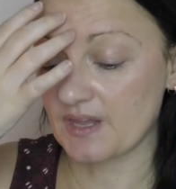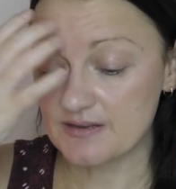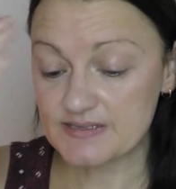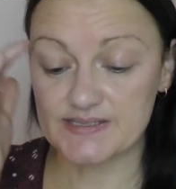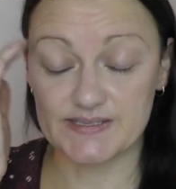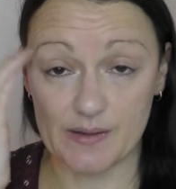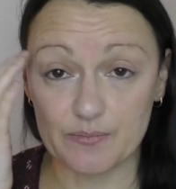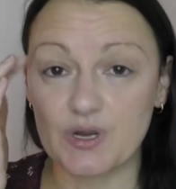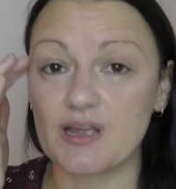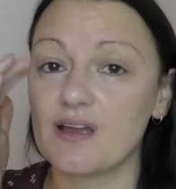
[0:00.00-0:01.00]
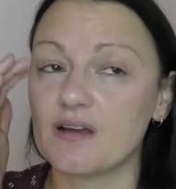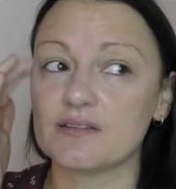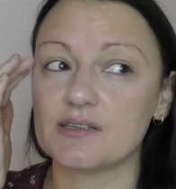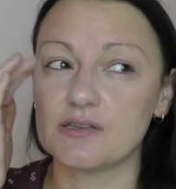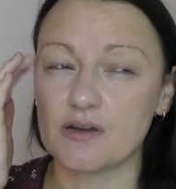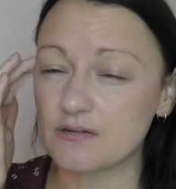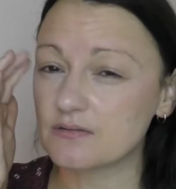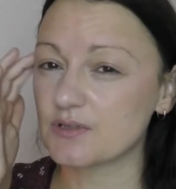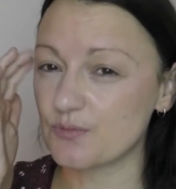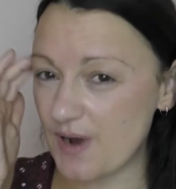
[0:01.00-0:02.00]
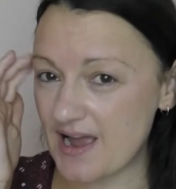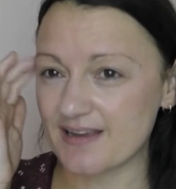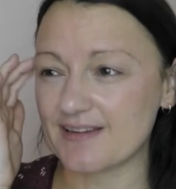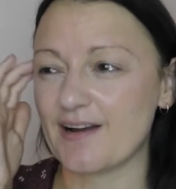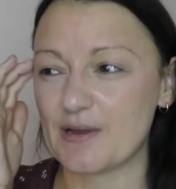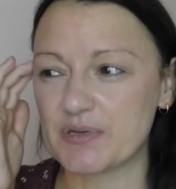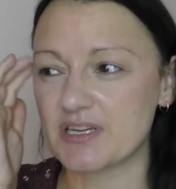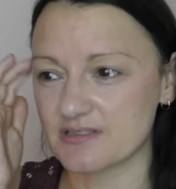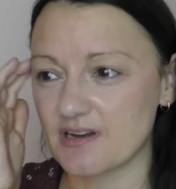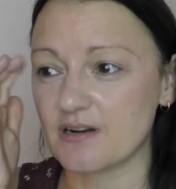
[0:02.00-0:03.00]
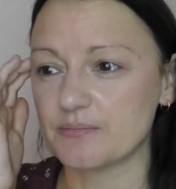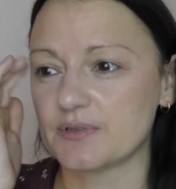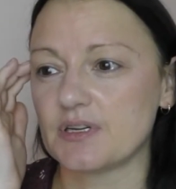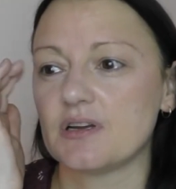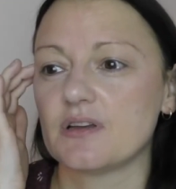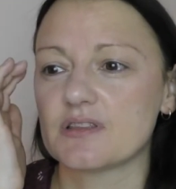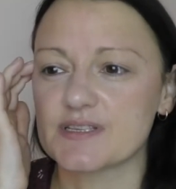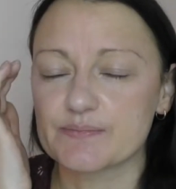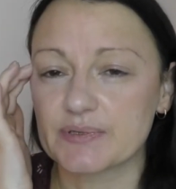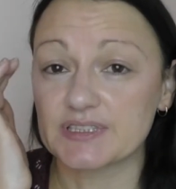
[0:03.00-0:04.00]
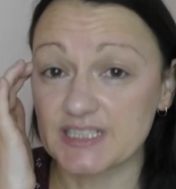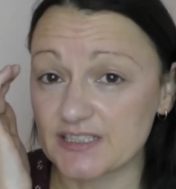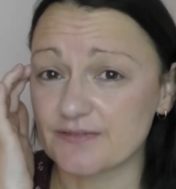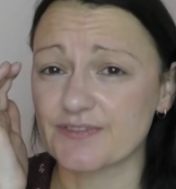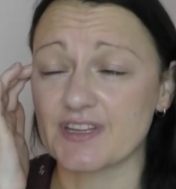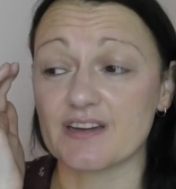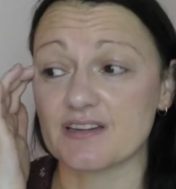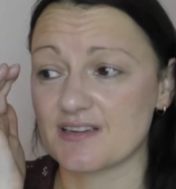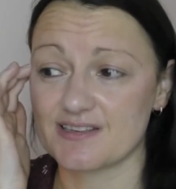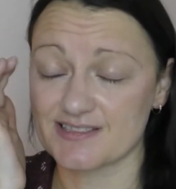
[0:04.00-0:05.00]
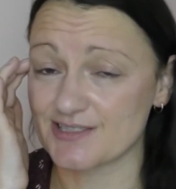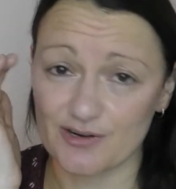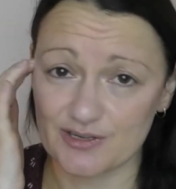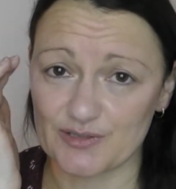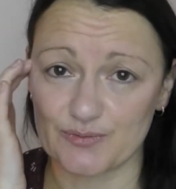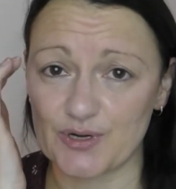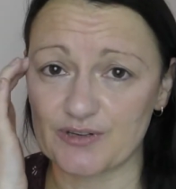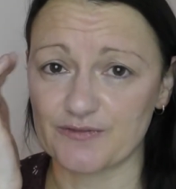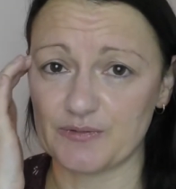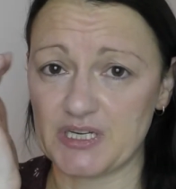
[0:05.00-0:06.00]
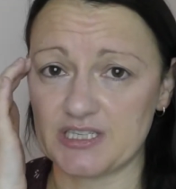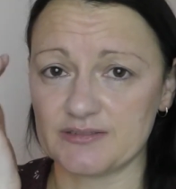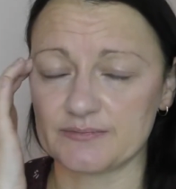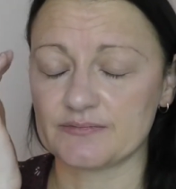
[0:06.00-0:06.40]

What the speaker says: Somewhere along the way, I picked up this belief that it's not going to work for me.